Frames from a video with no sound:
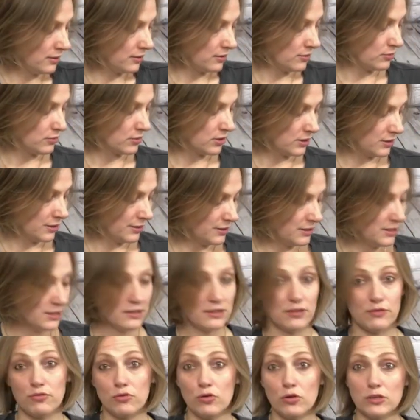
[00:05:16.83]
You're gonna need
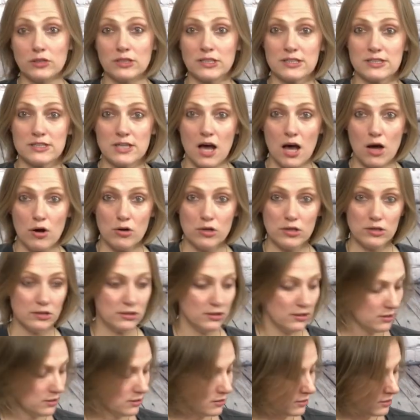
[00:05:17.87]
the folded towel,